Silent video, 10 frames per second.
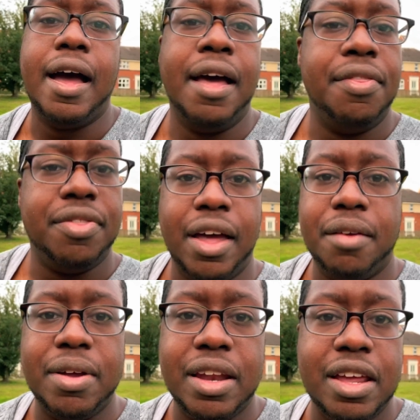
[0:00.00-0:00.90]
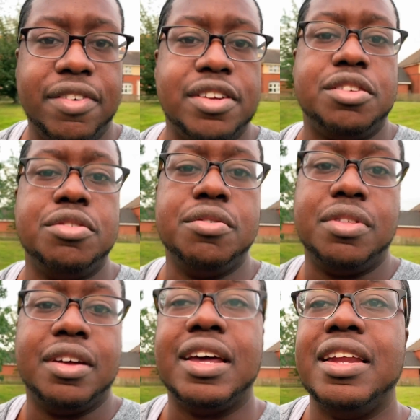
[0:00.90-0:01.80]
and then we leave it to
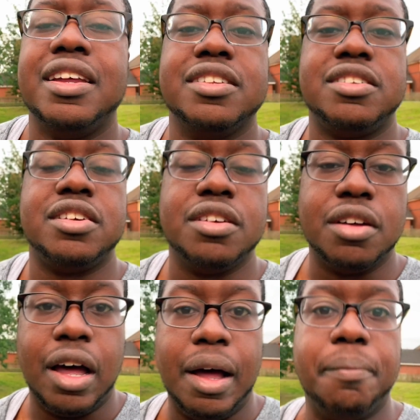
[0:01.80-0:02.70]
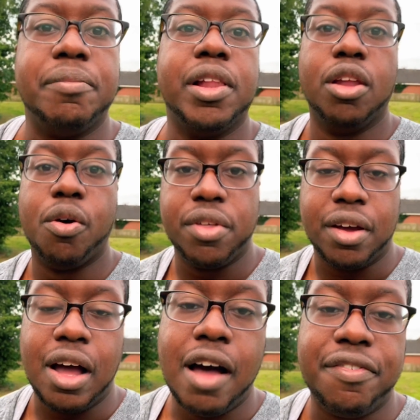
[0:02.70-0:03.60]
the attendants to lower the
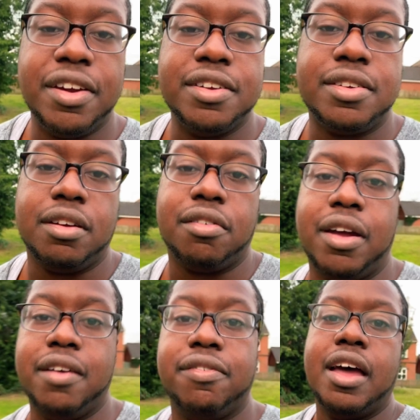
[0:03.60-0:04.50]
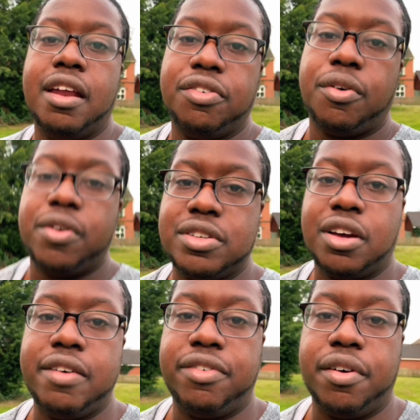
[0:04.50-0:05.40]
coffin into the grave and of course
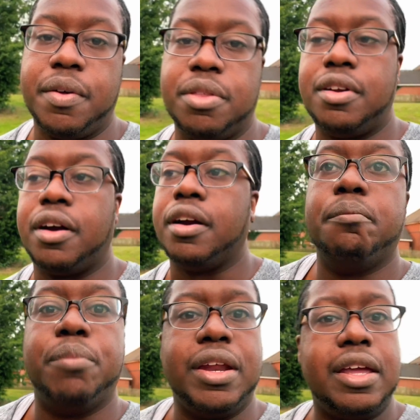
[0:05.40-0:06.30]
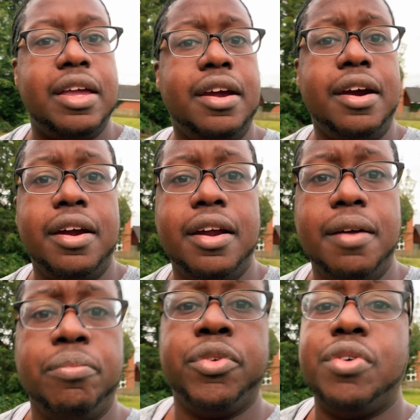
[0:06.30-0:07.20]
cover it with dirt. But here
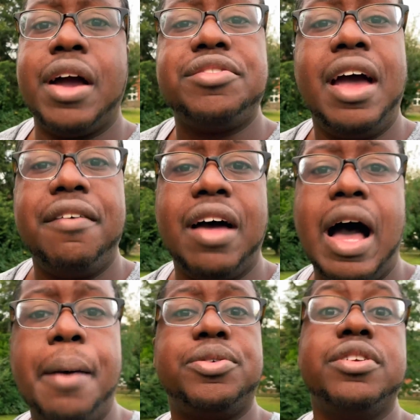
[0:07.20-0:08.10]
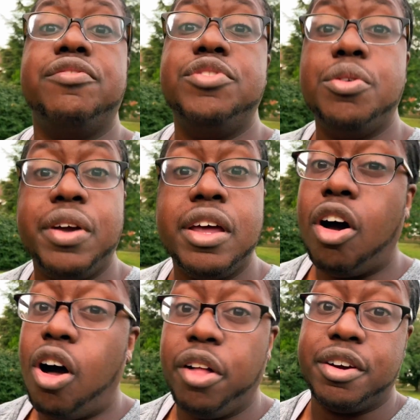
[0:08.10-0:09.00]
you actually have the option of doing it
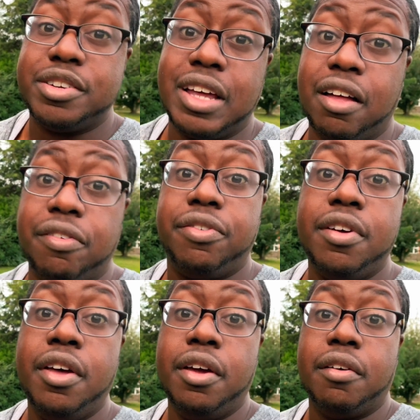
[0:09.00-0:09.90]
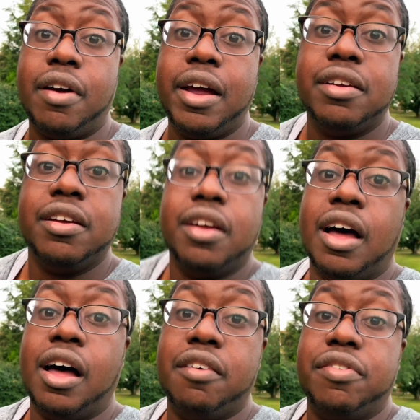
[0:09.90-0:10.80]
all yourself, right?
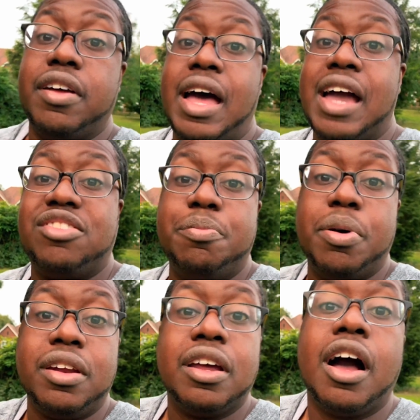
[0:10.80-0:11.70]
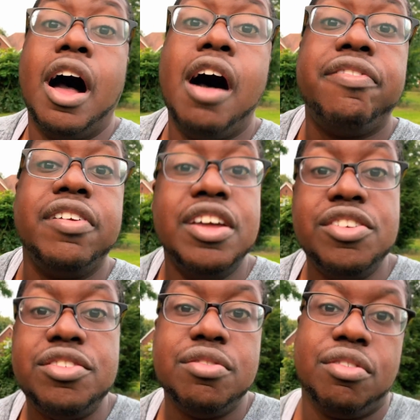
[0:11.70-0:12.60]
Of actually putting the coffin
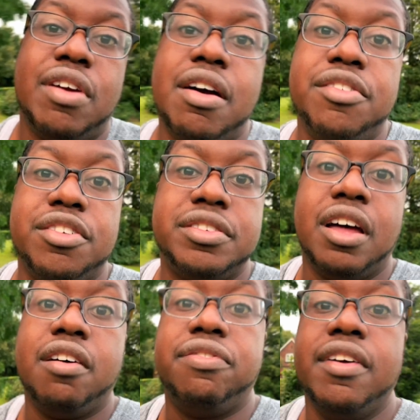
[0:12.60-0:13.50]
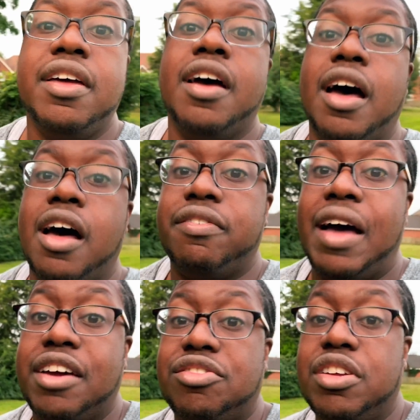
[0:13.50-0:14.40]
into the ground yourself, of
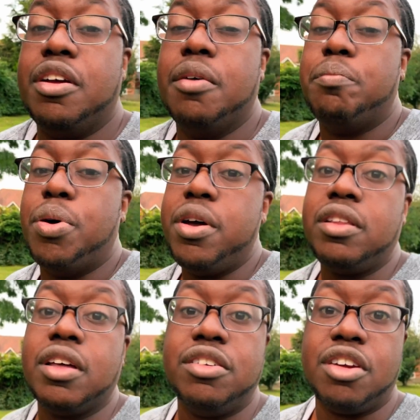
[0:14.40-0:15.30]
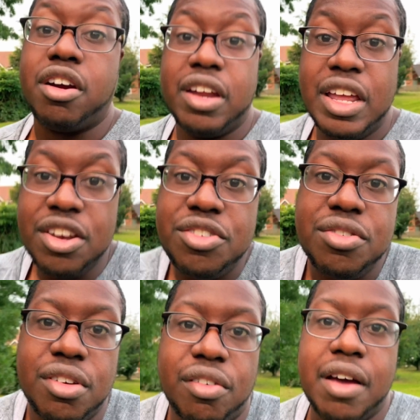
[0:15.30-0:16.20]
actually putting the dirt
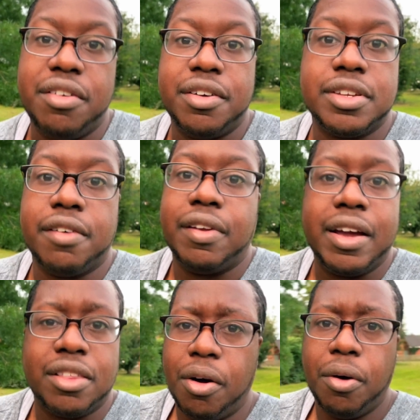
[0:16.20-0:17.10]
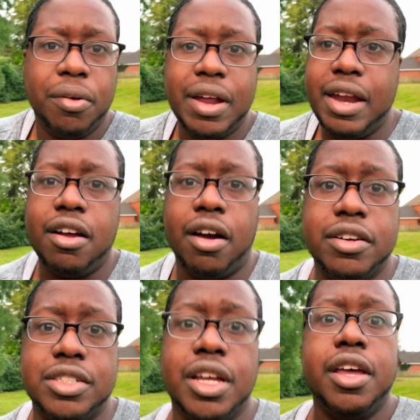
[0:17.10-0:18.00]
into the ground yourself, like the whole 9
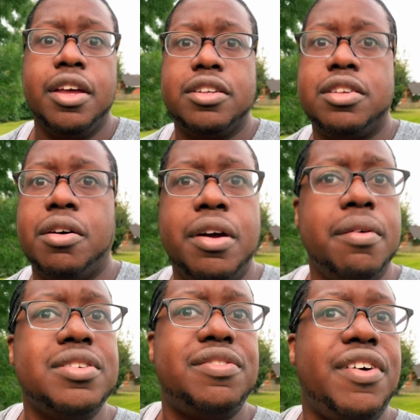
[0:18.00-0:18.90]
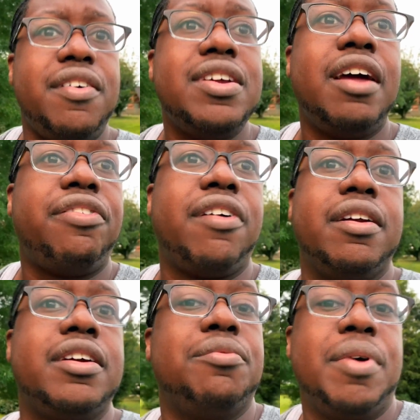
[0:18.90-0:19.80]
yards. So it was very
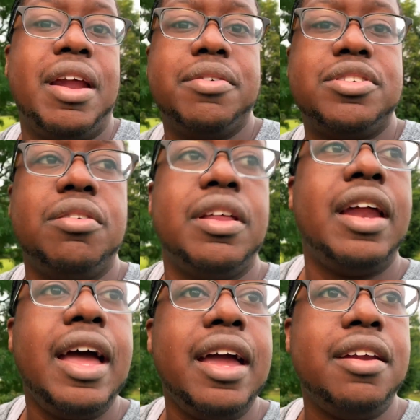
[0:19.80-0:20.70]
different when I was told that, hey,